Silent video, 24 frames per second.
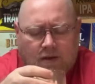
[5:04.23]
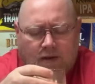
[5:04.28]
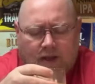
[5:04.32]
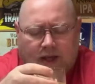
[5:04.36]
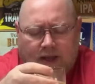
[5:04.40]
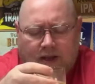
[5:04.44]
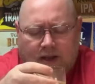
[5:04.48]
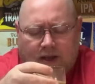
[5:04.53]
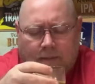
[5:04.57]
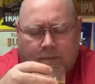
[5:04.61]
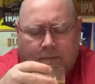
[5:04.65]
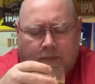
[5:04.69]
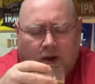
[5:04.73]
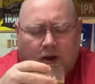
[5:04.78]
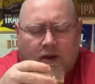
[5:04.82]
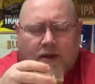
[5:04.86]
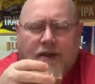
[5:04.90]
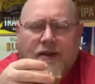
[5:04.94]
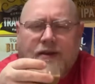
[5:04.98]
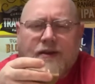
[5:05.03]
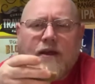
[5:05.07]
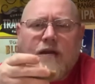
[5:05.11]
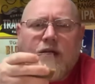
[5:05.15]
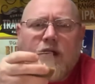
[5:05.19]
that uh, bark
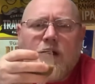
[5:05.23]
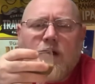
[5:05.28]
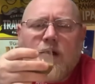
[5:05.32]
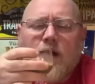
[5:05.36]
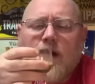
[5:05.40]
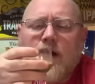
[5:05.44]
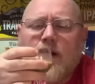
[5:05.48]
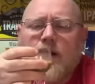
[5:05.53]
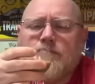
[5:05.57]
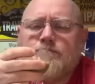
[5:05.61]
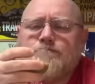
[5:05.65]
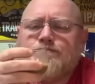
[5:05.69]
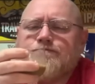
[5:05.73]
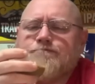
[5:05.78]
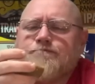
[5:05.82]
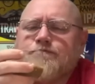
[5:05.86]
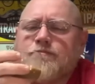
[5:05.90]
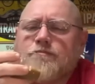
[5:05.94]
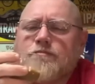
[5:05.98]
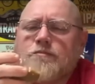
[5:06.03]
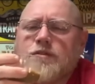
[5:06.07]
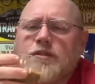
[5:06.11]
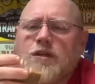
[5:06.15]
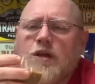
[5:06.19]
in there, um,
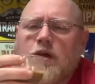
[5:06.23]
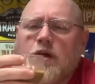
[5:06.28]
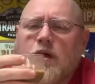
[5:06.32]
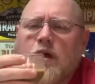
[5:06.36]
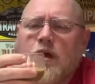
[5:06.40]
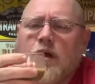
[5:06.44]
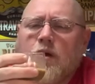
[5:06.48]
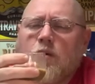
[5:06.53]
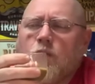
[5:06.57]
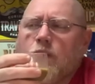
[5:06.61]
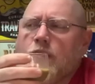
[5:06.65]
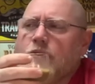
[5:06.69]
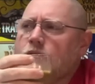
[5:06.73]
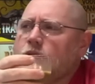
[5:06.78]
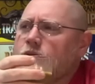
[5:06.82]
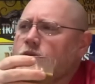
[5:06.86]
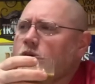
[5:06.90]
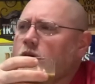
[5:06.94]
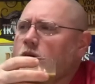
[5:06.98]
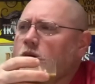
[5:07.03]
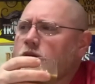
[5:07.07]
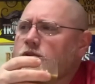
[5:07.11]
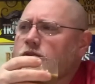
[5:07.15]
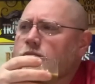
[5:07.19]
One of the
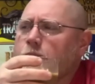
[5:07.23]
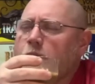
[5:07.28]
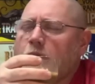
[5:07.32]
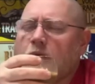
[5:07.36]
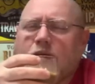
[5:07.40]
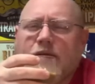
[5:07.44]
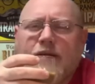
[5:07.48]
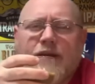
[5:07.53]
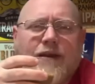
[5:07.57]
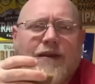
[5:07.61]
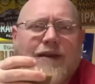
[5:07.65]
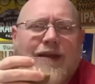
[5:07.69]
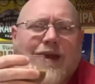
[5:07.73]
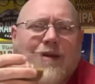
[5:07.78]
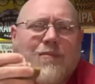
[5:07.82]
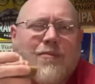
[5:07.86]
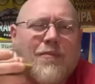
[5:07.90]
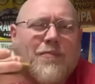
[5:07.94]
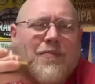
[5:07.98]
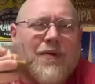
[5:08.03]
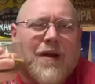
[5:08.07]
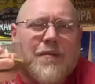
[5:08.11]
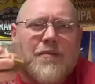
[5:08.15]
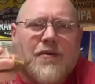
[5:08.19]
dogs barking at a neighbor,
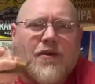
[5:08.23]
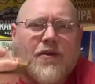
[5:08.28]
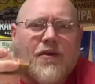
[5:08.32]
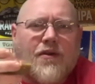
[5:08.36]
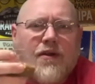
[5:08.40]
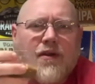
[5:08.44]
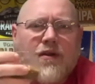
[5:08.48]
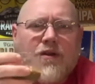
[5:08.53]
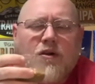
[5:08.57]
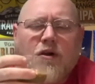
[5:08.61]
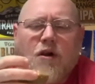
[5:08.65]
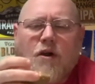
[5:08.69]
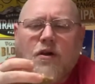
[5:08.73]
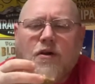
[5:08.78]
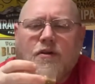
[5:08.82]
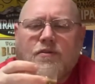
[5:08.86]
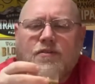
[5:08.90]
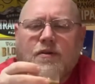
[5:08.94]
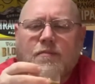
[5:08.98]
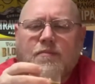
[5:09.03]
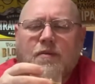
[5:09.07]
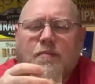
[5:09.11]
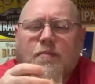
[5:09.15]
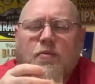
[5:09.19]
probably heard a car or
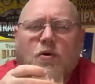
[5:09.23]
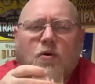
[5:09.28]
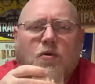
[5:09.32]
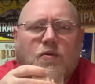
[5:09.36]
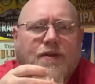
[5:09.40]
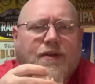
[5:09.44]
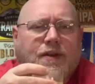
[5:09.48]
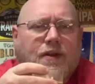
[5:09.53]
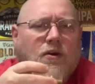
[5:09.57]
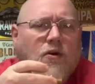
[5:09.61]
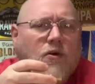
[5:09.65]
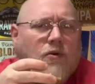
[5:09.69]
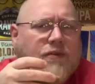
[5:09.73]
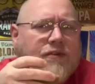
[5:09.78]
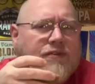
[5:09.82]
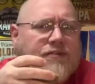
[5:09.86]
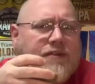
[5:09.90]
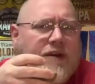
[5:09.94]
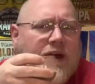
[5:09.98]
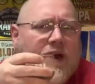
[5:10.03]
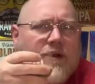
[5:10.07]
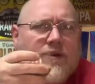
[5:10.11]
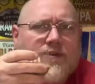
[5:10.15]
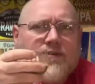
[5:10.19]
something pull in the
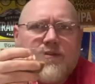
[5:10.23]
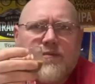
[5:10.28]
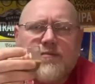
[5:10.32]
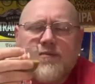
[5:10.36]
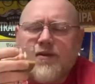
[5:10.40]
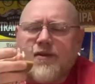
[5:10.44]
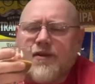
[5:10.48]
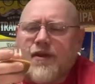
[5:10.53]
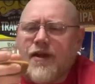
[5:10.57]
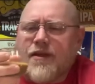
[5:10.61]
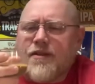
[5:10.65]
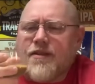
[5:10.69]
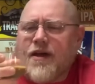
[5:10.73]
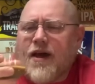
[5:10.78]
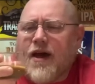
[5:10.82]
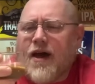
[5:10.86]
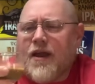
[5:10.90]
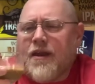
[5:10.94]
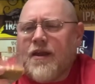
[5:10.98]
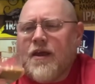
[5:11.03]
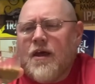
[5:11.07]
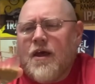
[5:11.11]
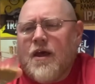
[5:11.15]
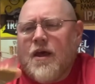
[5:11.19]
cul-de-sac or something like that.